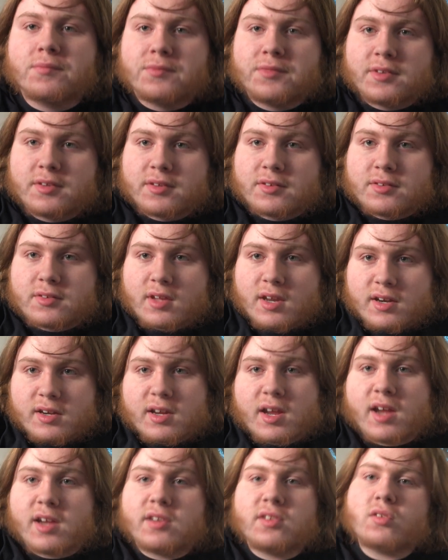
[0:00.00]
This is
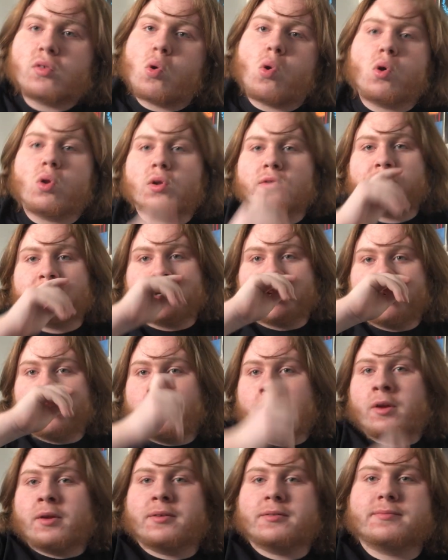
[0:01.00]
dedicated to all of you.